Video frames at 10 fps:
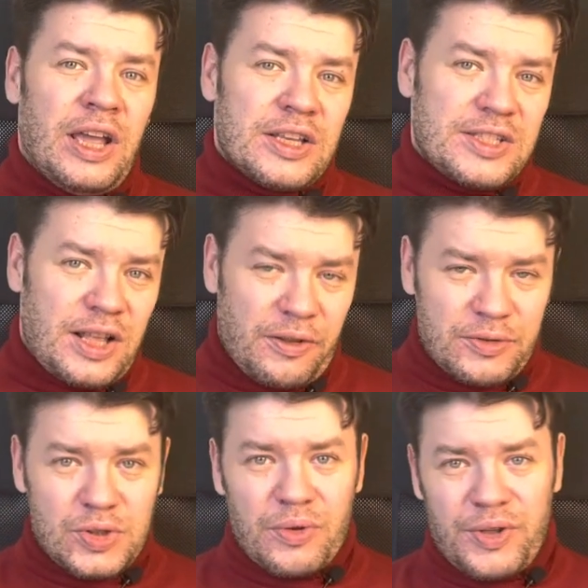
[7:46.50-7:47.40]

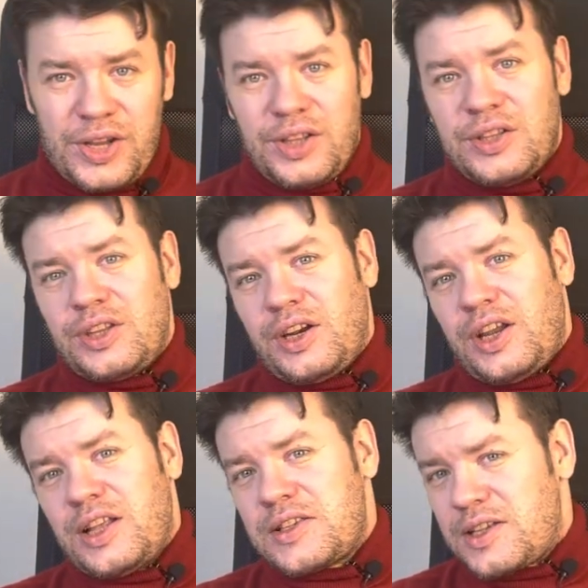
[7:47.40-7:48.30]
self-sovereign
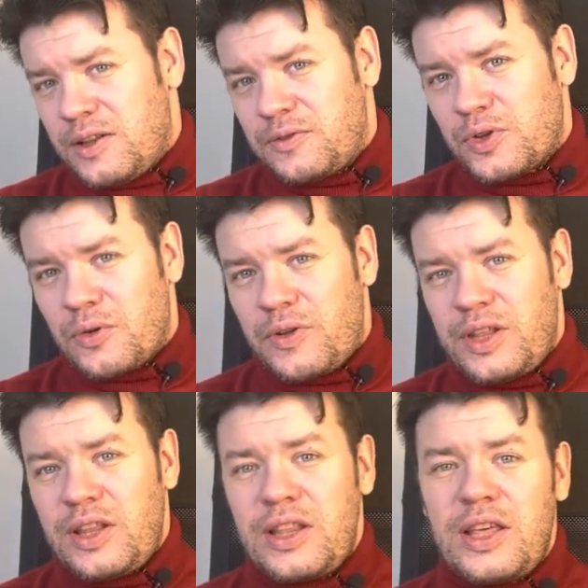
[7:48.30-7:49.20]
internet, self-sovereign
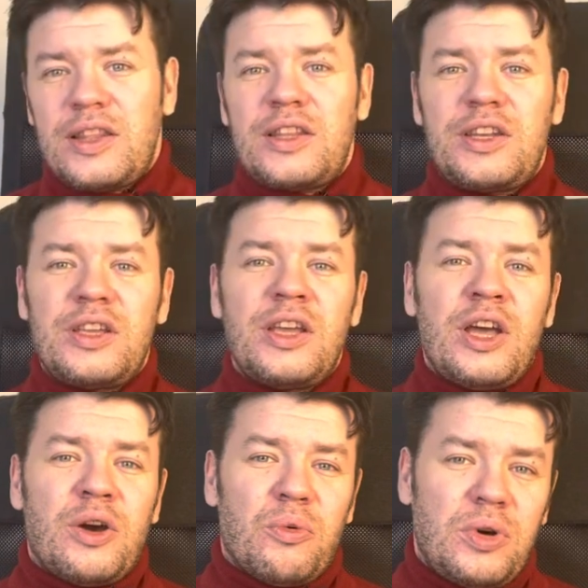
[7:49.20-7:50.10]
identity,
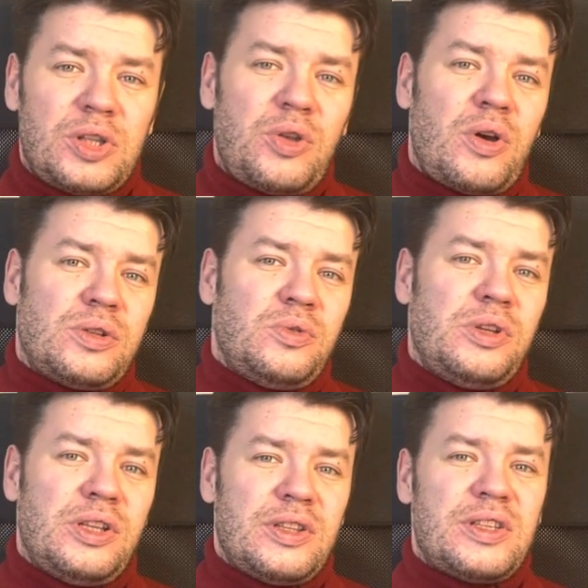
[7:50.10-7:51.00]
what you are
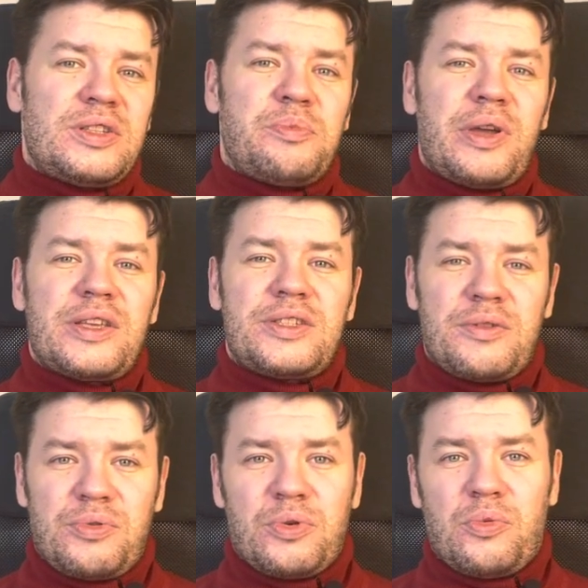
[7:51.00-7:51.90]
doing in this space.
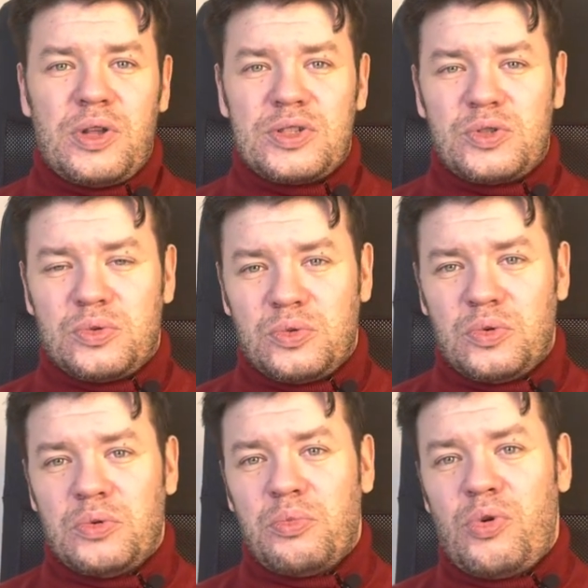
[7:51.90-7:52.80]
If you want to
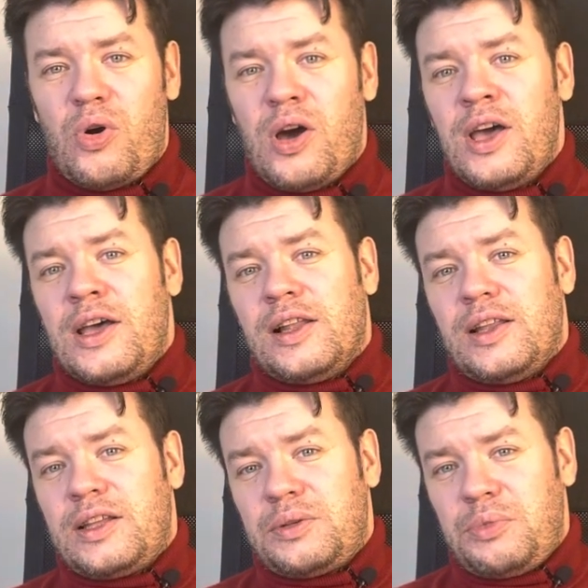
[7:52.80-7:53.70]
do more,
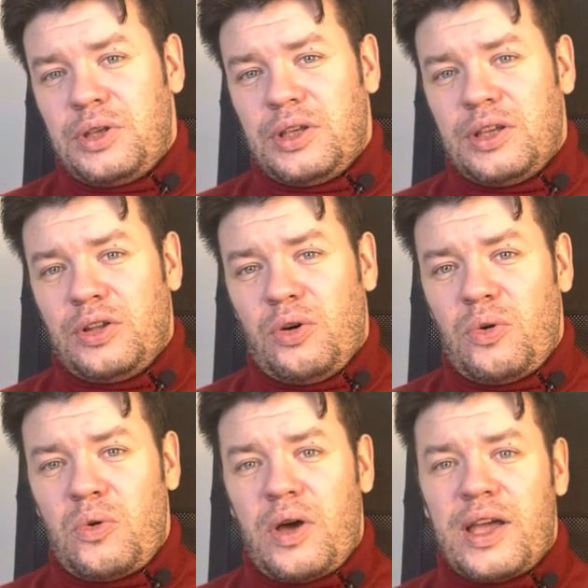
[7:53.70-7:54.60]
let me
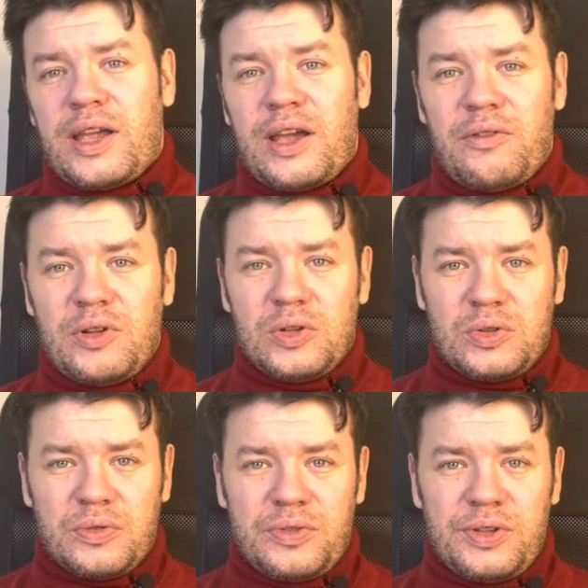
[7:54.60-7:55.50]
know. I have a lot
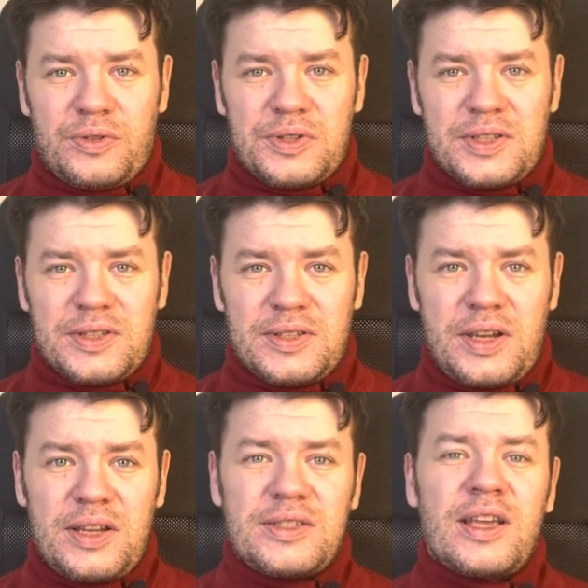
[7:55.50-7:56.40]
of interesting
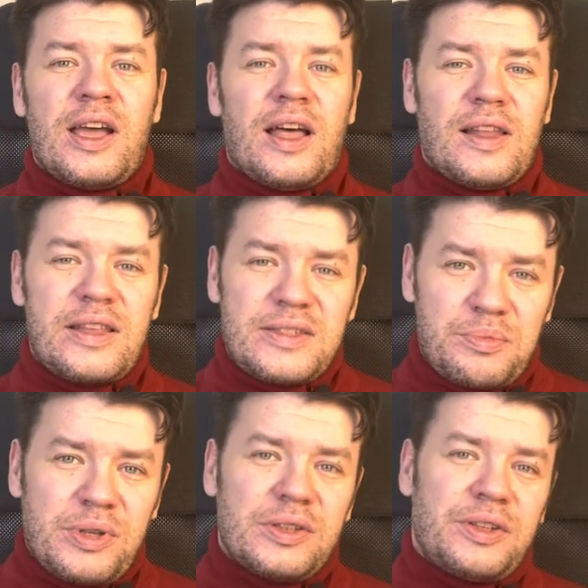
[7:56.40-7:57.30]
things. Let's
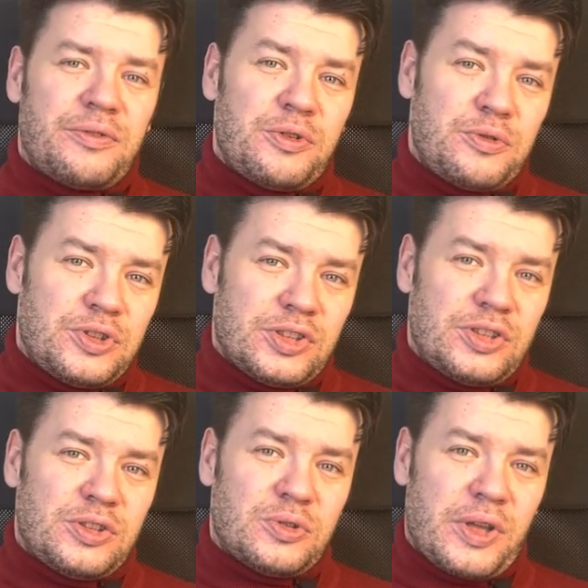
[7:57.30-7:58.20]
build the
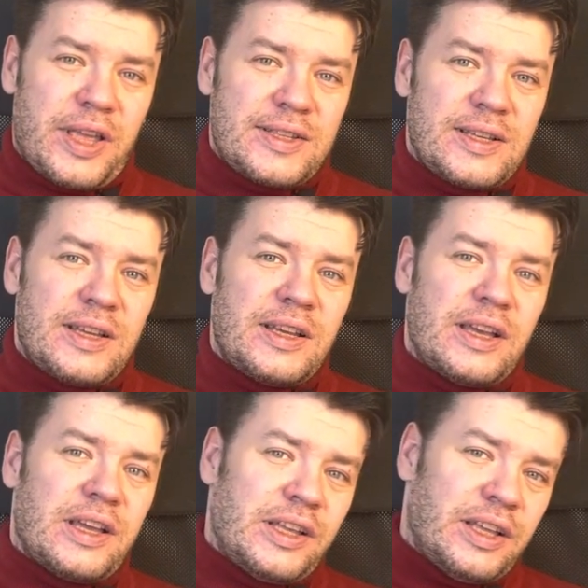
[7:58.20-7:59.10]
future together,
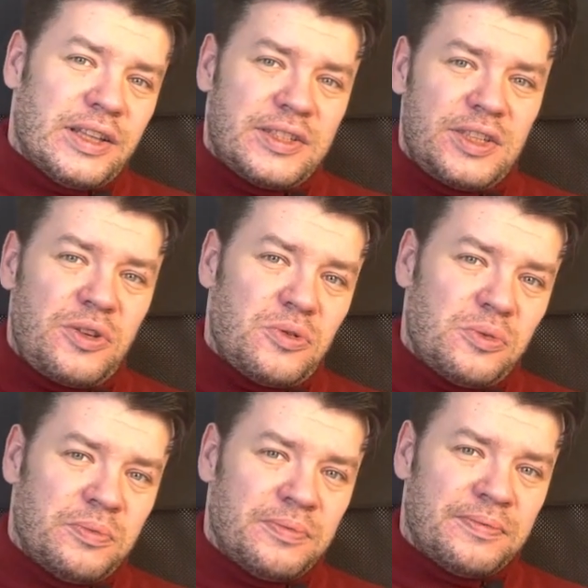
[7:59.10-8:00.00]
and see you.